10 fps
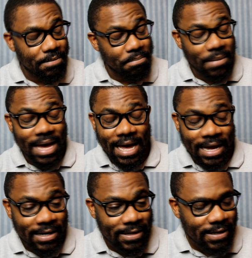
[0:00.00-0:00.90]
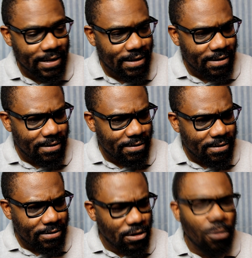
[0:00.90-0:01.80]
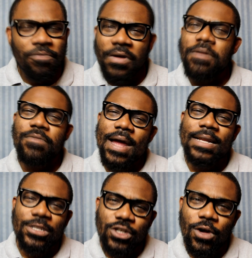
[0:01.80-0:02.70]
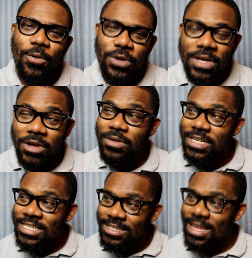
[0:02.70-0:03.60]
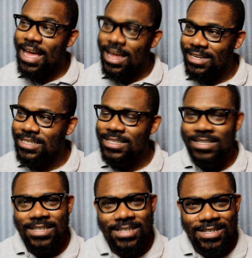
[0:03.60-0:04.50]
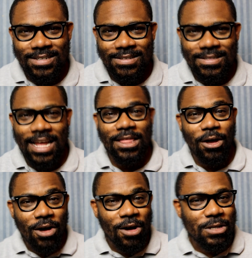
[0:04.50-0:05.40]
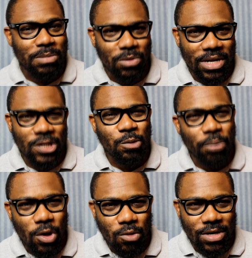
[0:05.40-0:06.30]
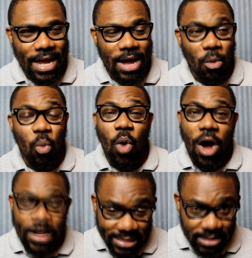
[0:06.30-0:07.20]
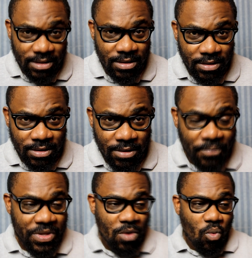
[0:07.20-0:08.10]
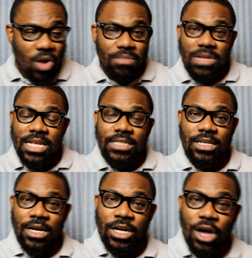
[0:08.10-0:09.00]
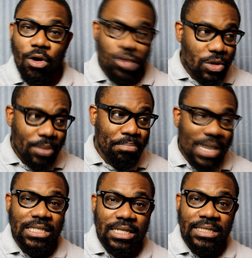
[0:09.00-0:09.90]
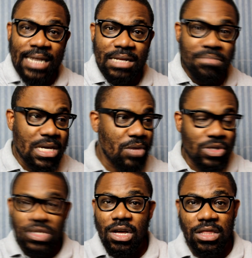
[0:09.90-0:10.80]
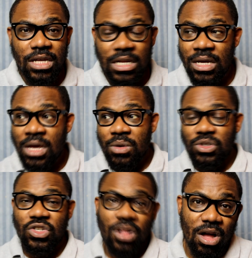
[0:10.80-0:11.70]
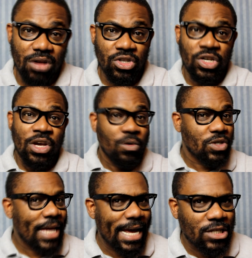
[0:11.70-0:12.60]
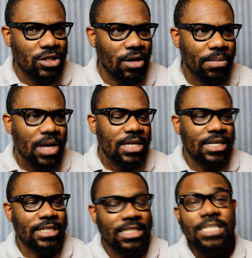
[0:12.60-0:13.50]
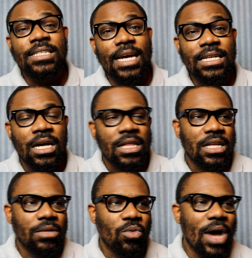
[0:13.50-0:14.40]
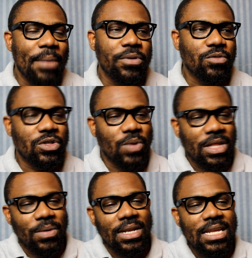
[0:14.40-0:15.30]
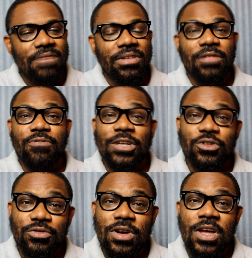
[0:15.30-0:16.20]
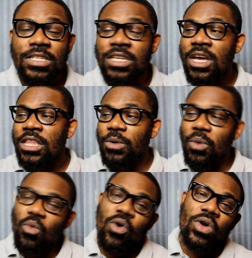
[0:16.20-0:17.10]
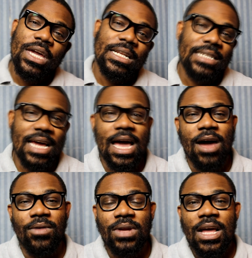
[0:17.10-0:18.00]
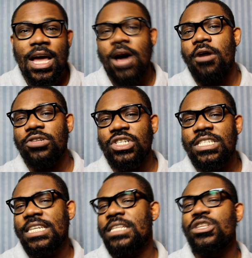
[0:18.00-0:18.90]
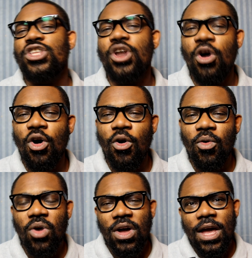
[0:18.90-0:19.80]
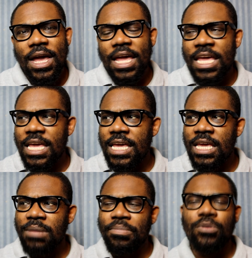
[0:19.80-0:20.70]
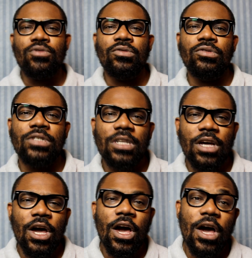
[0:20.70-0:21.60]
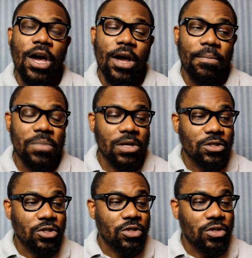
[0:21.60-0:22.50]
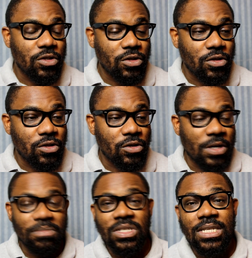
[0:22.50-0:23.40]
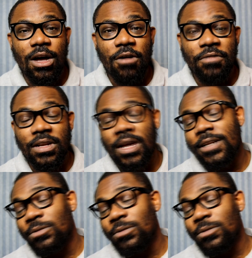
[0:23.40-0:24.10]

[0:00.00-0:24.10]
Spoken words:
Man. So very rightly so, you can understand that the husband will explode. Like, what? 1 minute ago, you were basically telling me it was nothing, it was just lunch, it was catching up. And she said that what happened was when they were leaving the restaurant, they were walking down, oh, she didn't know he pulled her to himself, and